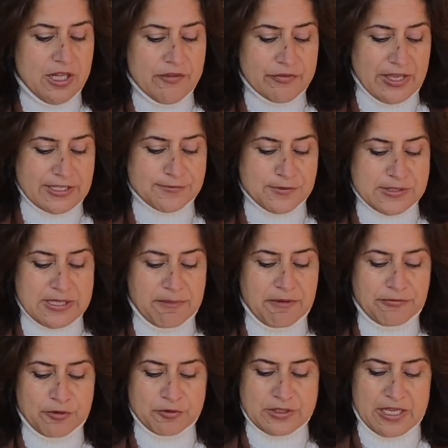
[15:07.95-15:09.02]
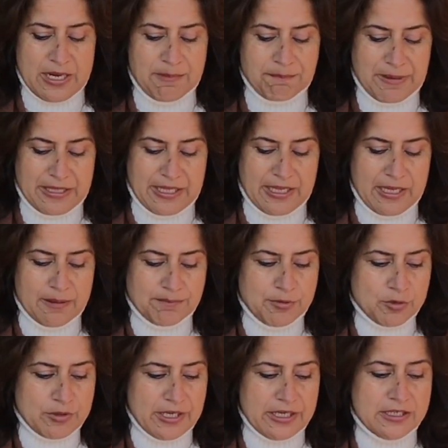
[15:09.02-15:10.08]
That's for some of you that I'm picking up.
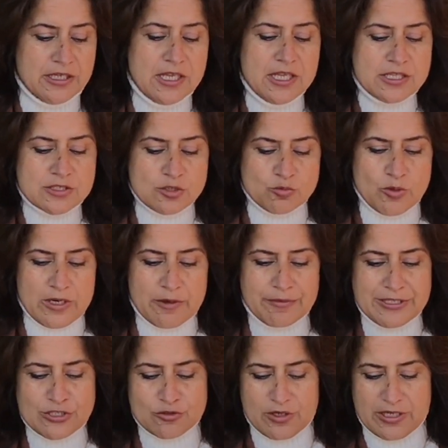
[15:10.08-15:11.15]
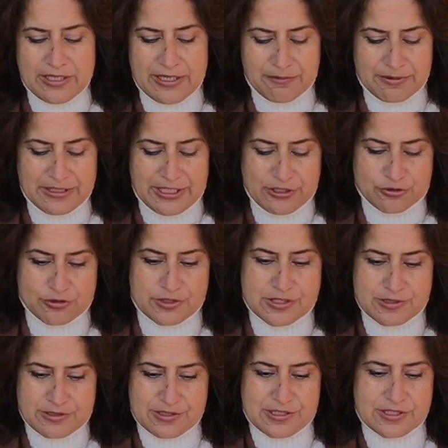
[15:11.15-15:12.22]
Okay, so what are we struggling with, angels?
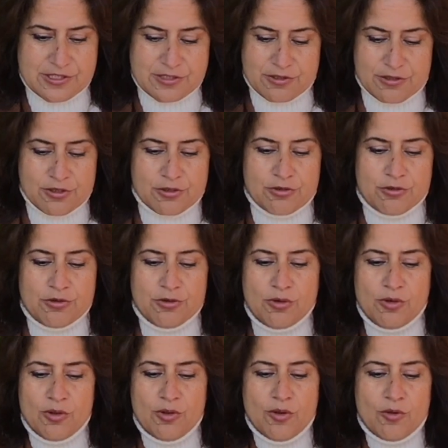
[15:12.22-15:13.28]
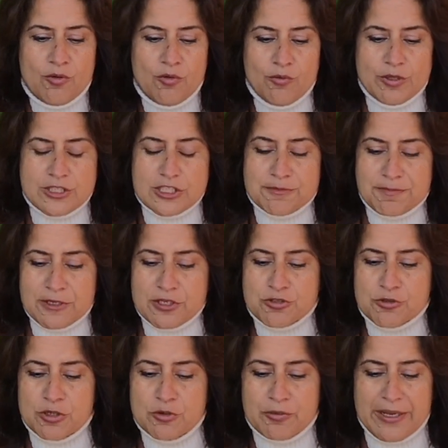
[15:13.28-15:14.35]
Because this is going to go with the
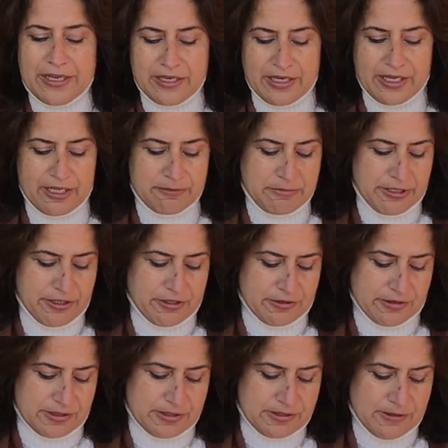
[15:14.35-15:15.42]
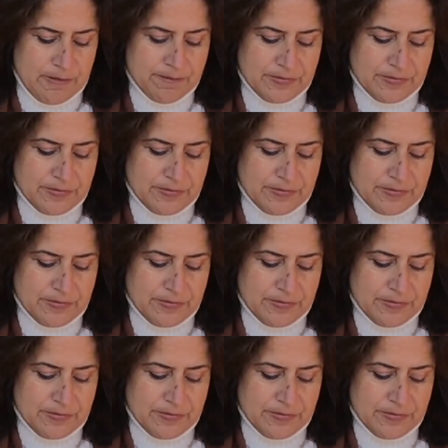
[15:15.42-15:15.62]
spiritual awakening and miracles.